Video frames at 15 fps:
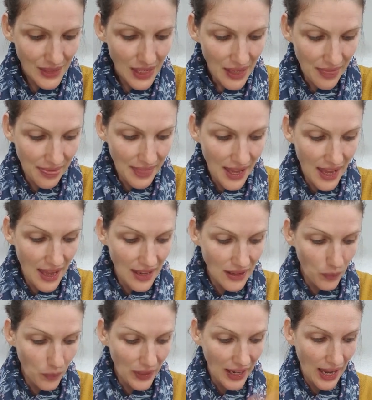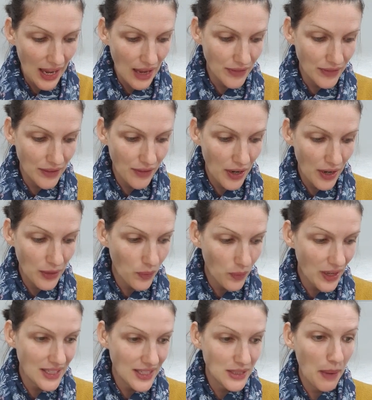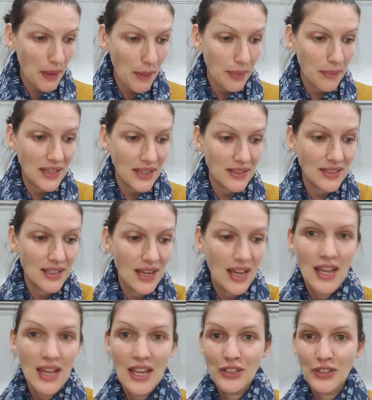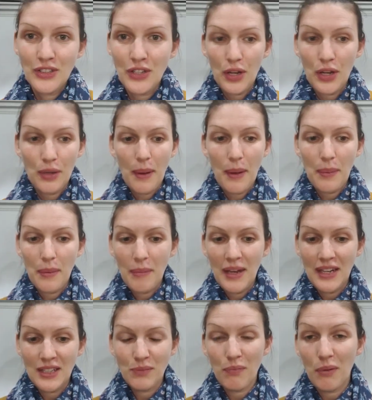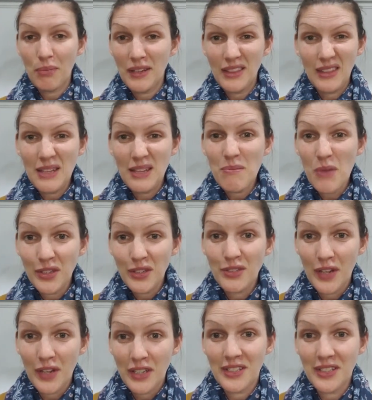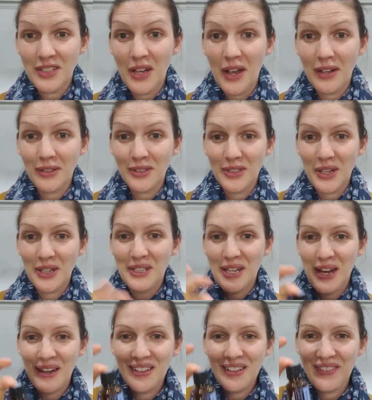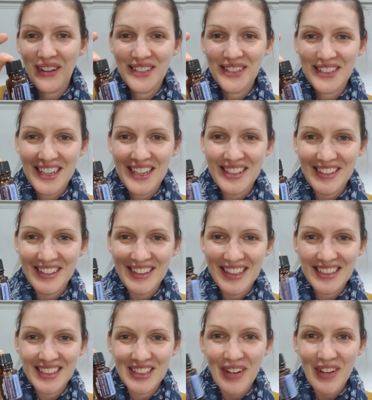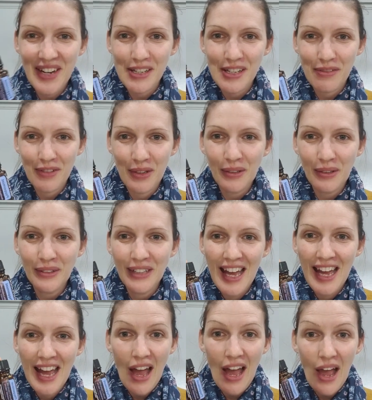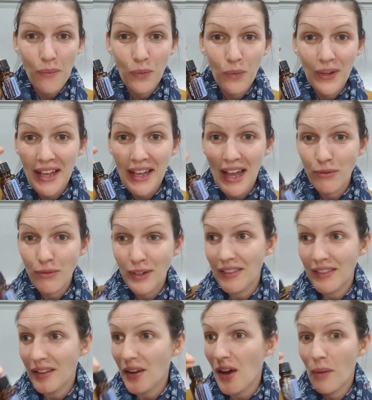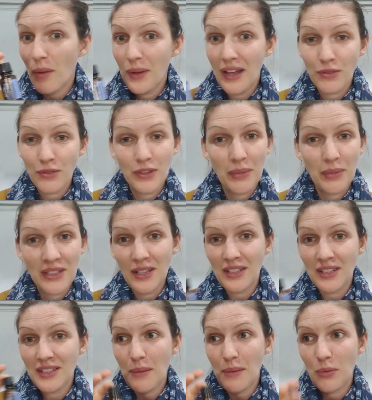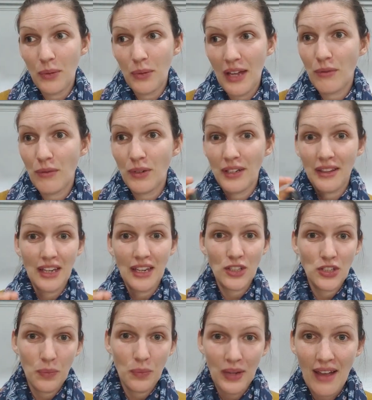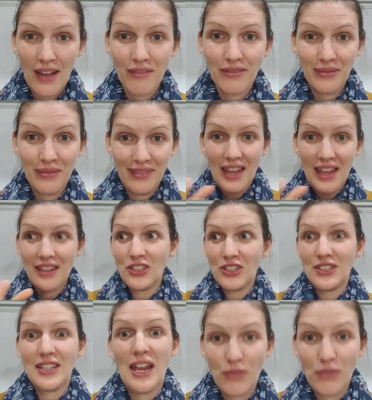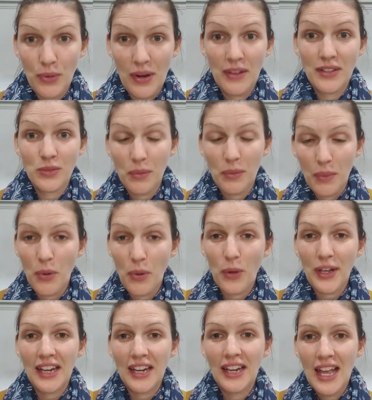Then we have the final one is peppermint. So peppermint is probably the most versatile, so to only be able to say two things is very difficult. We have one in the car, we have one on the bedside table, we have one in the kitchen, they're just everywhere. There's one in my pocket.